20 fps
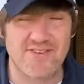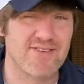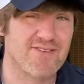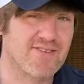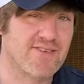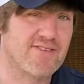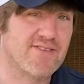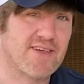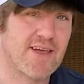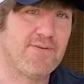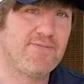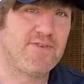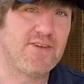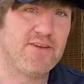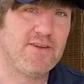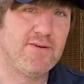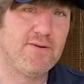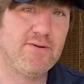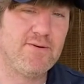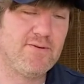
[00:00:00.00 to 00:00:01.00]
is safe to
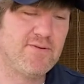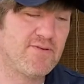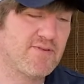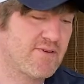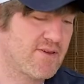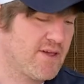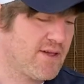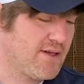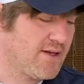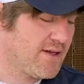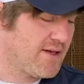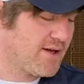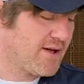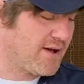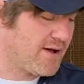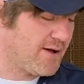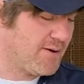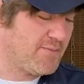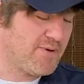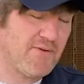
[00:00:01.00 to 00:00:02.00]
use
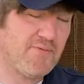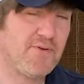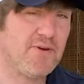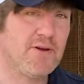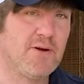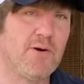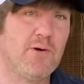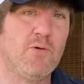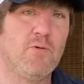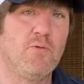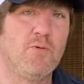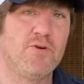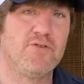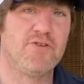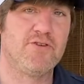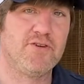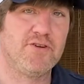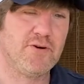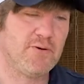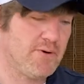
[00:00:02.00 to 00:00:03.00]
if you know what
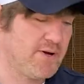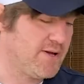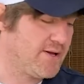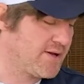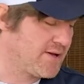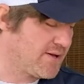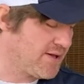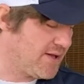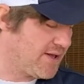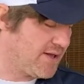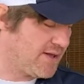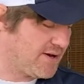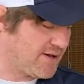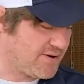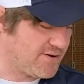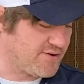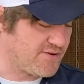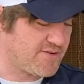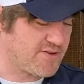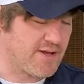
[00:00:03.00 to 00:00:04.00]
you're doing and
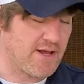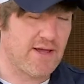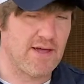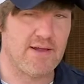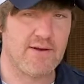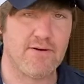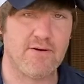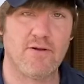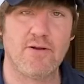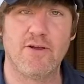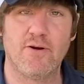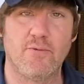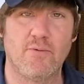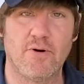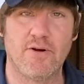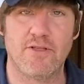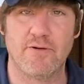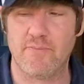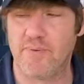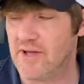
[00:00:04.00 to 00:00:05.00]
understand
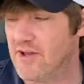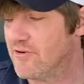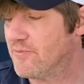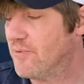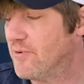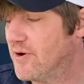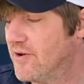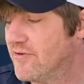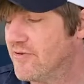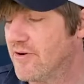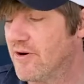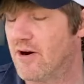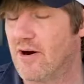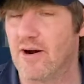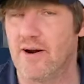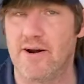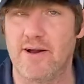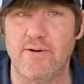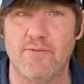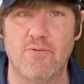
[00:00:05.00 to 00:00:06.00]
where the pinch points
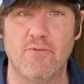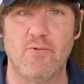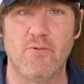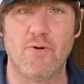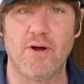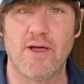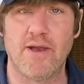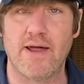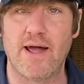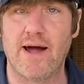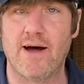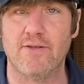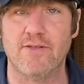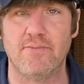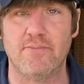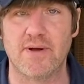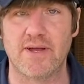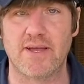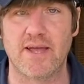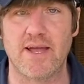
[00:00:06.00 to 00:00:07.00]
are and how the
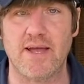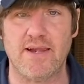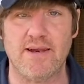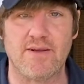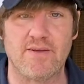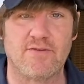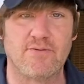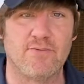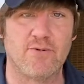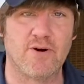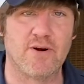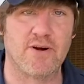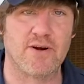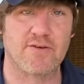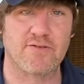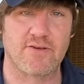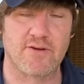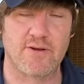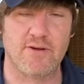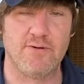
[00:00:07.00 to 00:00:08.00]
mechanics work,
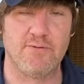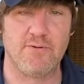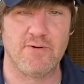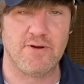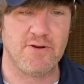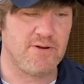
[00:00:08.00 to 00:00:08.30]
so you